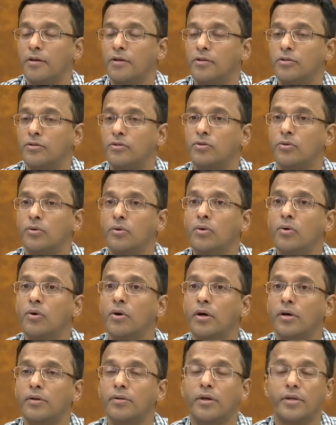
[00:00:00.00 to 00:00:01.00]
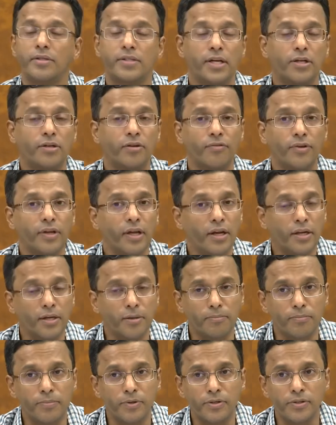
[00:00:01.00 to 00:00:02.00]
So the set of real
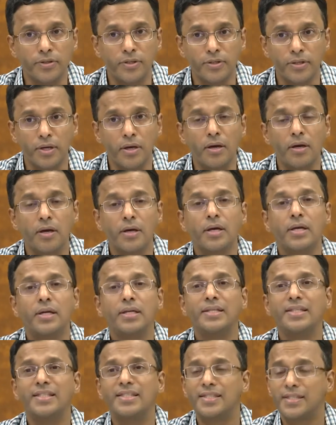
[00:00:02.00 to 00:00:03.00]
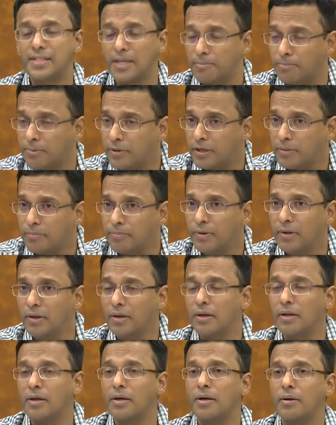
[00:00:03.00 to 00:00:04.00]
numbers is a
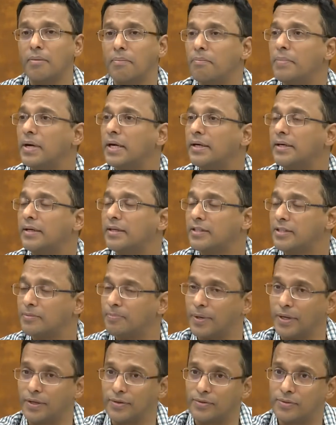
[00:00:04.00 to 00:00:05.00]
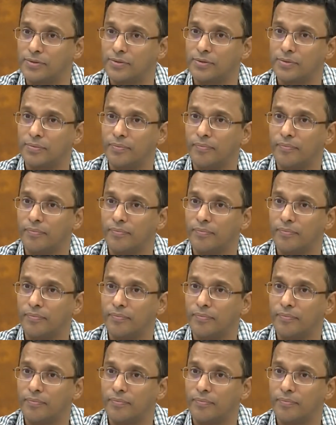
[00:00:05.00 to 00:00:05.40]
separable metric space.